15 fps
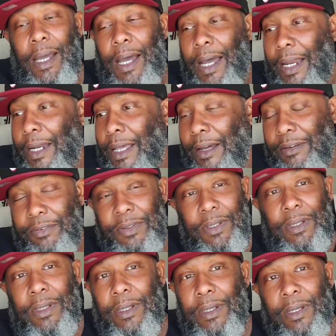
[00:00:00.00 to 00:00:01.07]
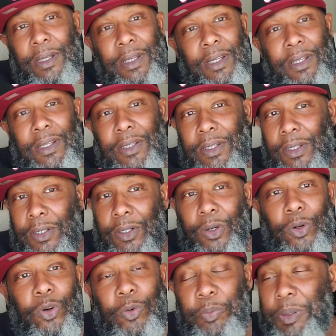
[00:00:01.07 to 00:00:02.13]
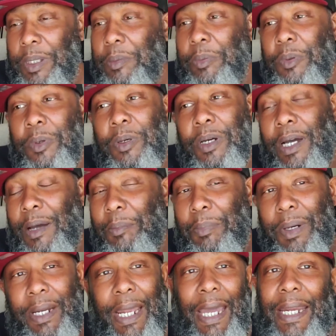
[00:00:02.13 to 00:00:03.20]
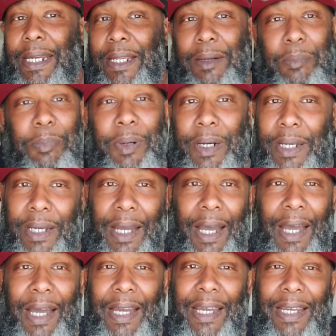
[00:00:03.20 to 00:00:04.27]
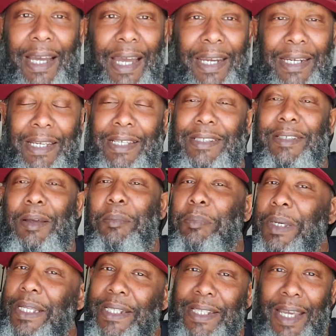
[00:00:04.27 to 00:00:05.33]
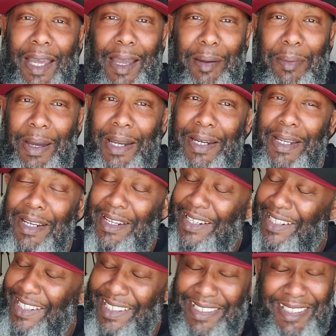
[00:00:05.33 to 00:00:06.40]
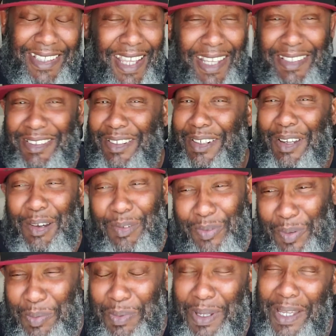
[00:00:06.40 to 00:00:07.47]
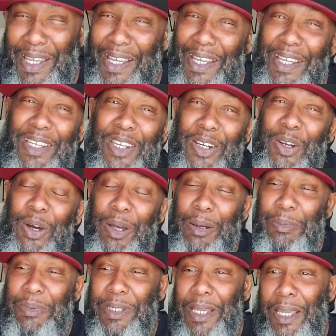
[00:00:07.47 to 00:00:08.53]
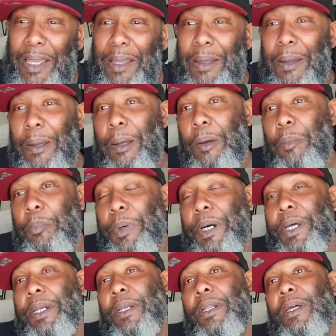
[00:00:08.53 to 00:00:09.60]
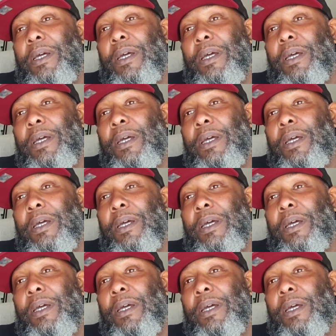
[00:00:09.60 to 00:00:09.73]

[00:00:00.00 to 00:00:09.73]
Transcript: I love you. You're cool people, but I need a break. I need some me time. That's enough for me. You know what I'm saying? But